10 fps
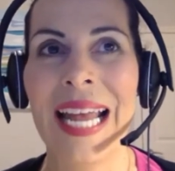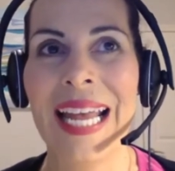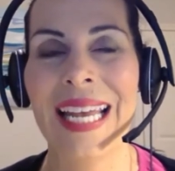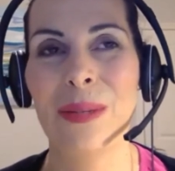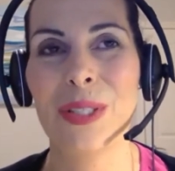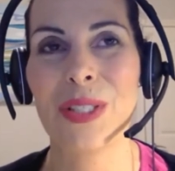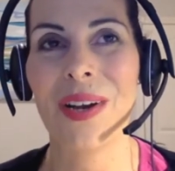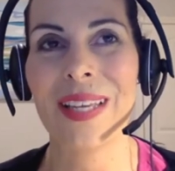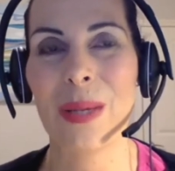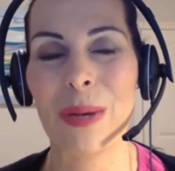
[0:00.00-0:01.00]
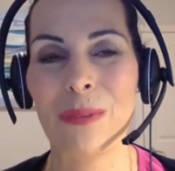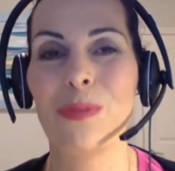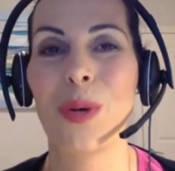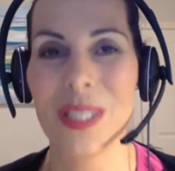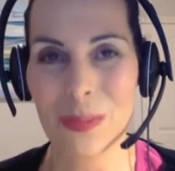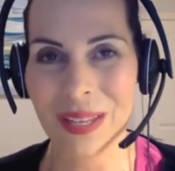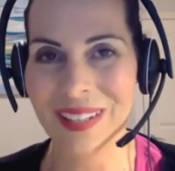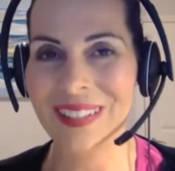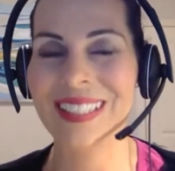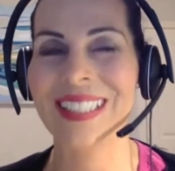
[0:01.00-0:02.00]
and he was talking about
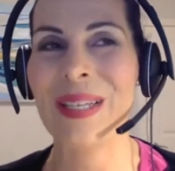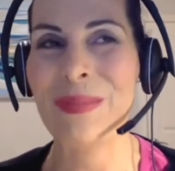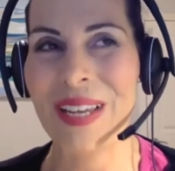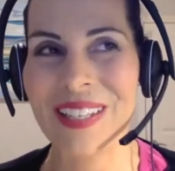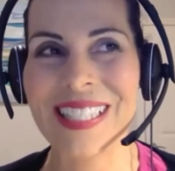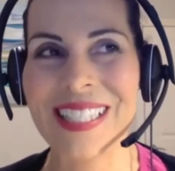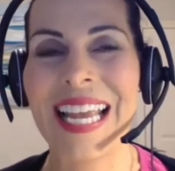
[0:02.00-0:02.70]
voicemail and emails.